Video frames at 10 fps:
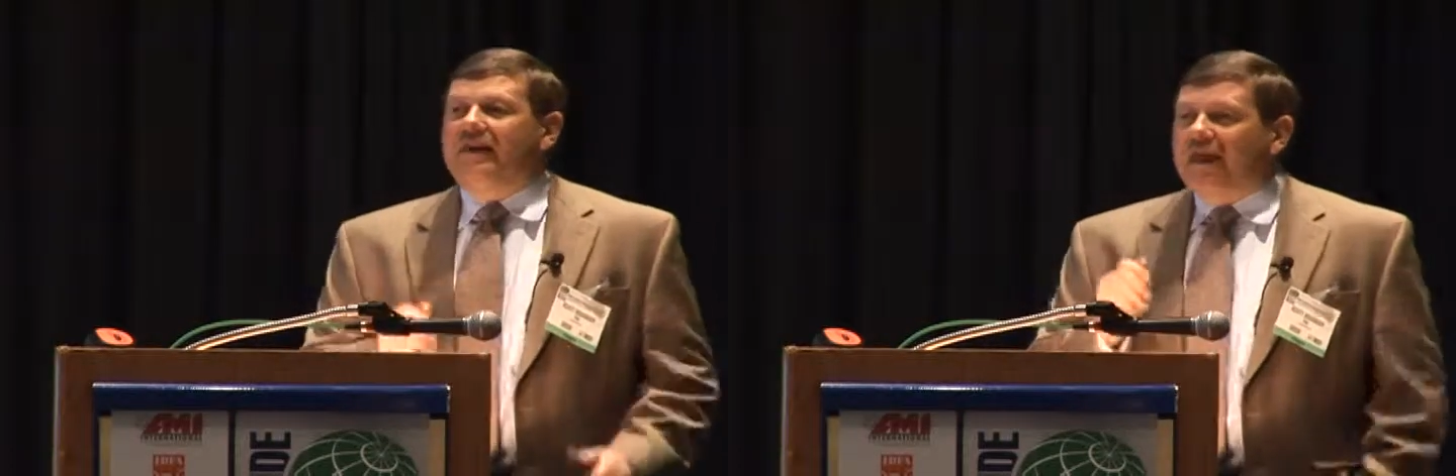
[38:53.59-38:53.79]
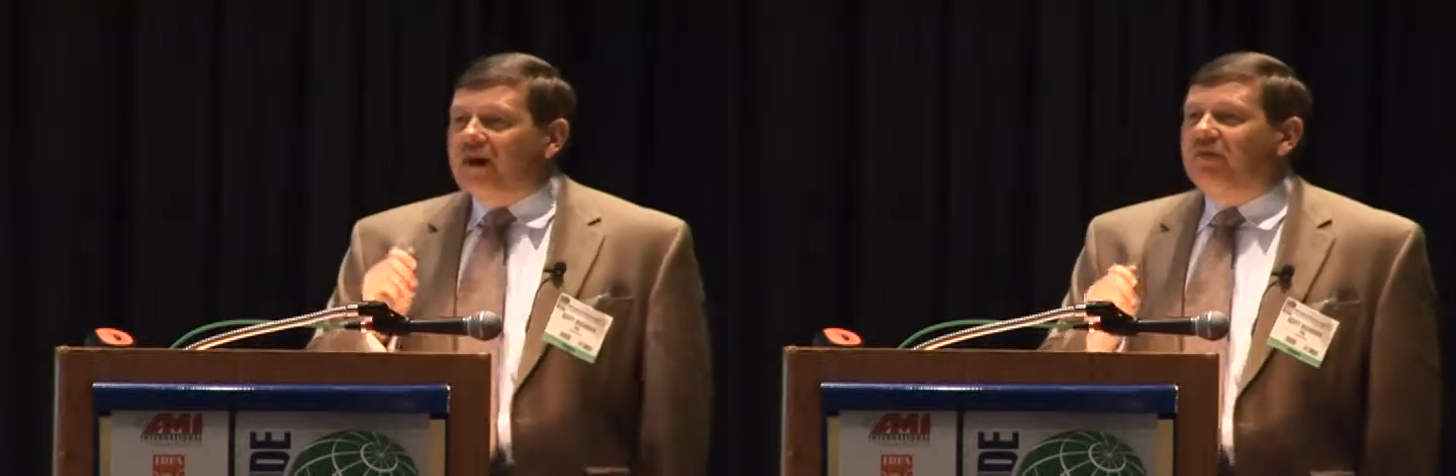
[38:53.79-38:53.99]

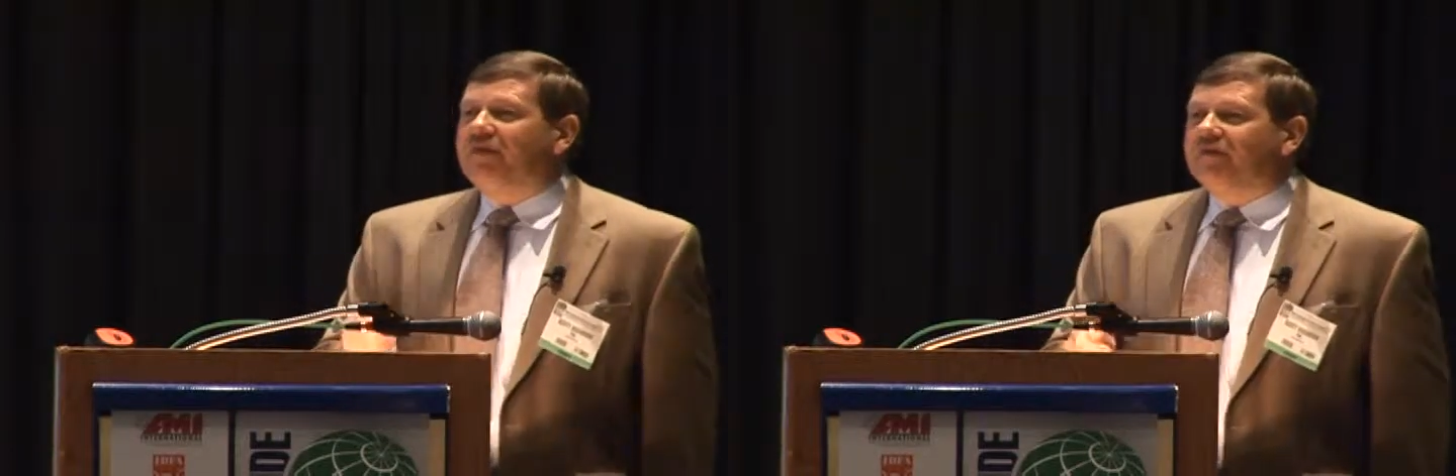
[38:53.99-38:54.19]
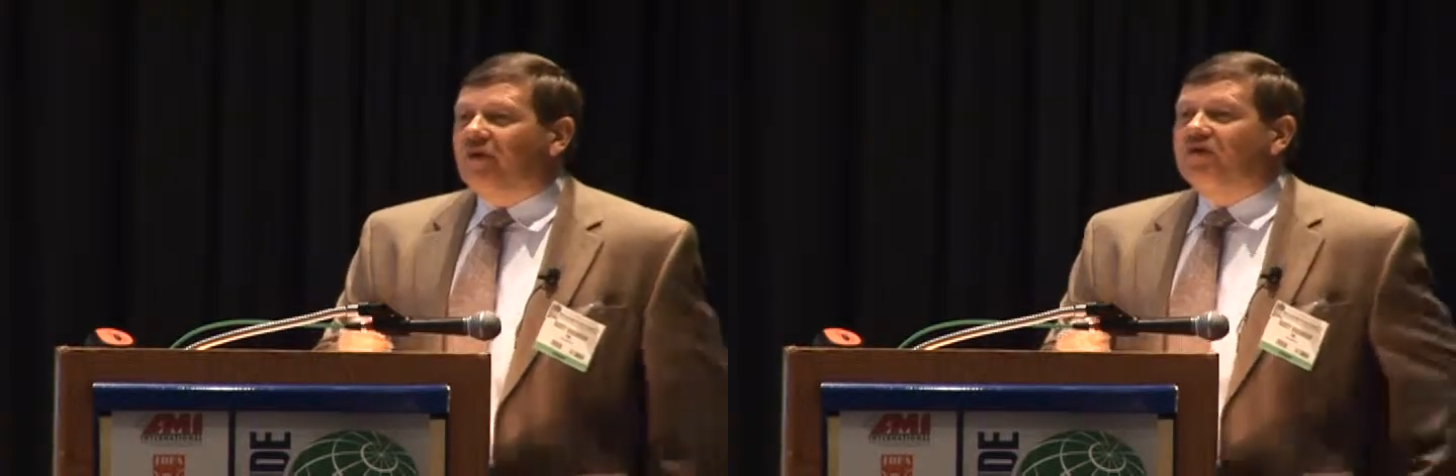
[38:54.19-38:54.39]
they
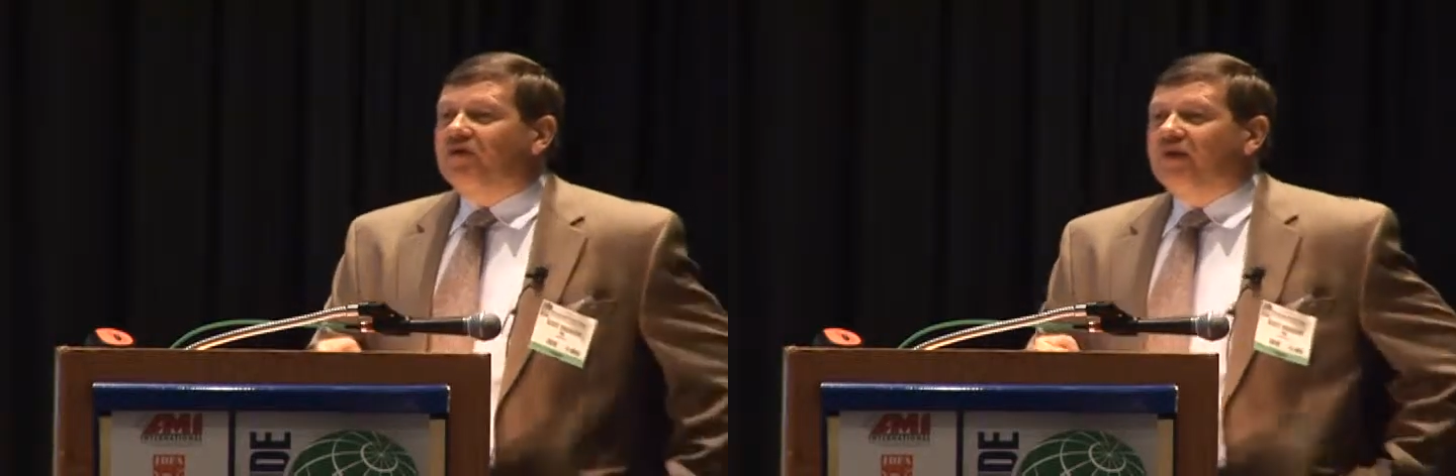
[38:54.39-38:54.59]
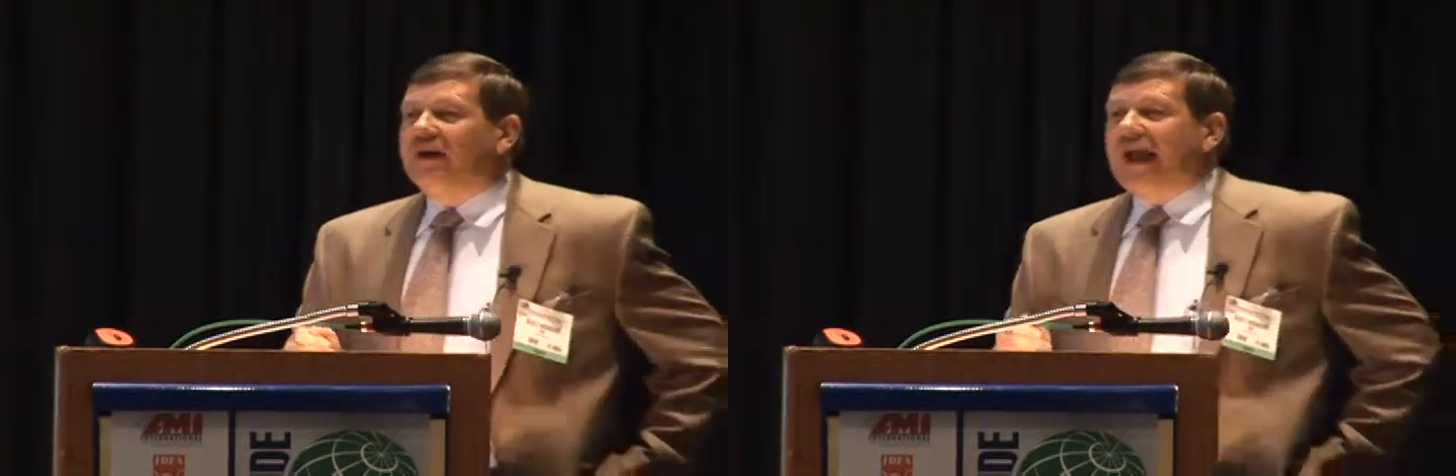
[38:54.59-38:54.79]
refer
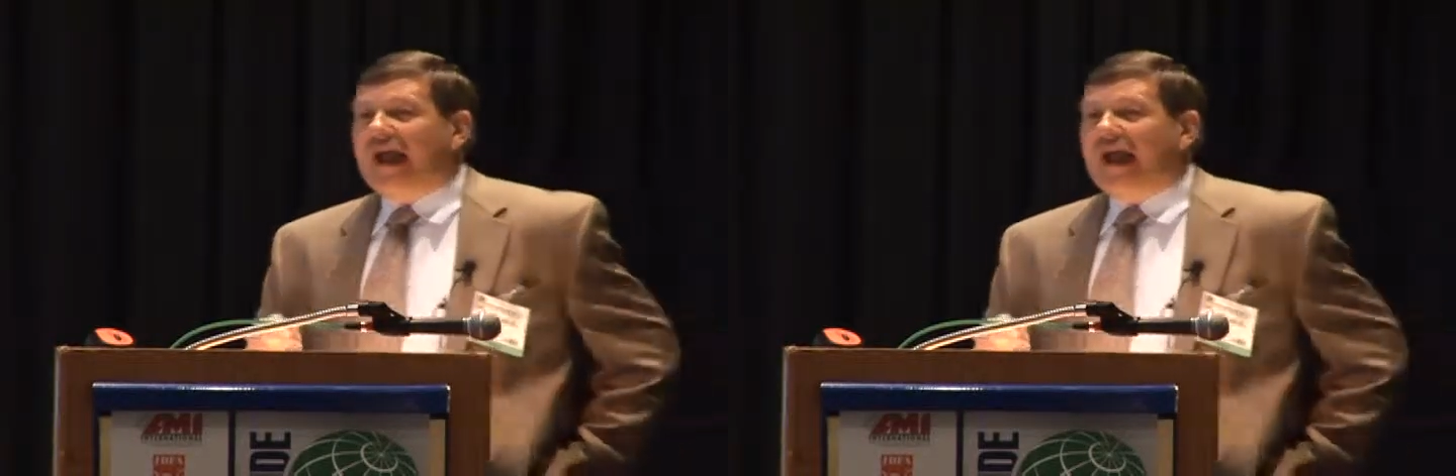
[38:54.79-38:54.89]
to it